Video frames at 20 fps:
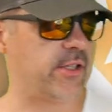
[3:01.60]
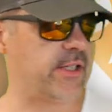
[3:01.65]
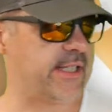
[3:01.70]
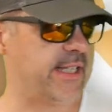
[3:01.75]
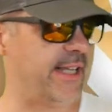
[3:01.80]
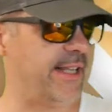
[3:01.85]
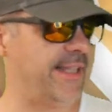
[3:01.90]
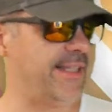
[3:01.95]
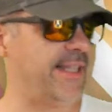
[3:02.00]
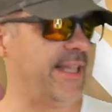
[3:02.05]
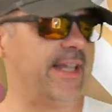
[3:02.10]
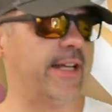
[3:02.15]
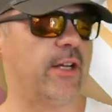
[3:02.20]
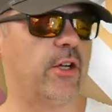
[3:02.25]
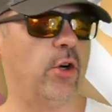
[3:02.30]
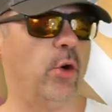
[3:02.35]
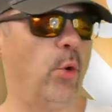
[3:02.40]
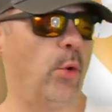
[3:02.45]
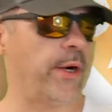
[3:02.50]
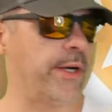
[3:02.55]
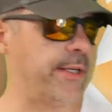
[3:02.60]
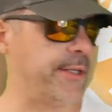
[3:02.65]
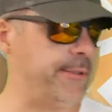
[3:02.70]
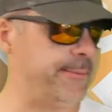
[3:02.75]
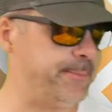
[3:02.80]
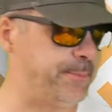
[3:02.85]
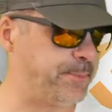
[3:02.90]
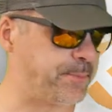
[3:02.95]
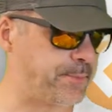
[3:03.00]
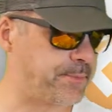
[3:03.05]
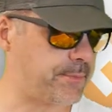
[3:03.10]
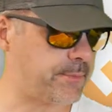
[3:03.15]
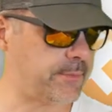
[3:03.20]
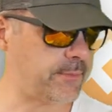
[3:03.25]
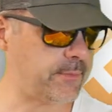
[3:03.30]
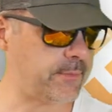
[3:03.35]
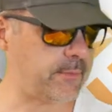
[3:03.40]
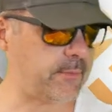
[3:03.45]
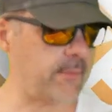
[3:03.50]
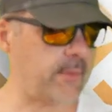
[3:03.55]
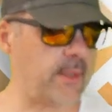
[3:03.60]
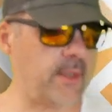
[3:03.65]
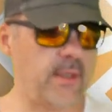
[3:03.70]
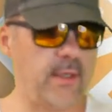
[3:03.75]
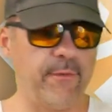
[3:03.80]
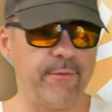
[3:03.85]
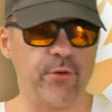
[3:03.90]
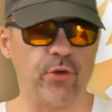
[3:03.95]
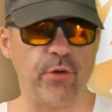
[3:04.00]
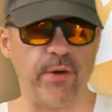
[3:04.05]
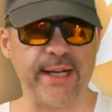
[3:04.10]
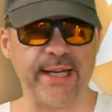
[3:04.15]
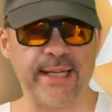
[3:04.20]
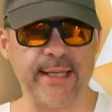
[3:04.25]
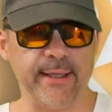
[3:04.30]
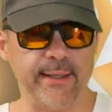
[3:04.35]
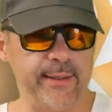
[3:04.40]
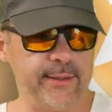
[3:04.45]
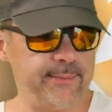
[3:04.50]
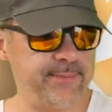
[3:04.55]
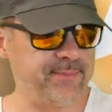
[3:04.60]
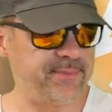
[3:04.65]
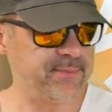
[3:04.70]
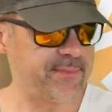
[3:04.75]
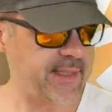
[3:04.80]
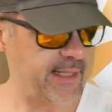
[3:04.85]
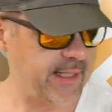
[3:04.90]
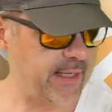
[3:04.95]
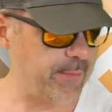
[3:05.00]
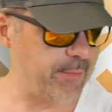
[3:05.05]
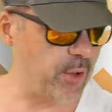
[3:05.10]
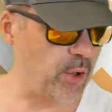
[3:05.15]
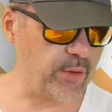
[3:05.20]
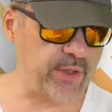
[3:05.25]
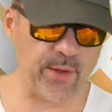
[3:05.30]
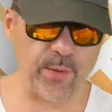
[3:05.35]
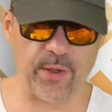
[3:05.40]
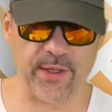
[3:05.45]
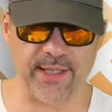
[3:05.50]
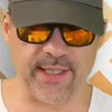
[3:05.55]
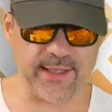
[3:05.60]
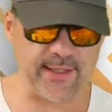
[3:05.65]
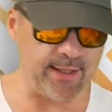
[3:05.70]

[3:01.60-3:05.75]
because I like to get a quart of drink. And I'm the only one that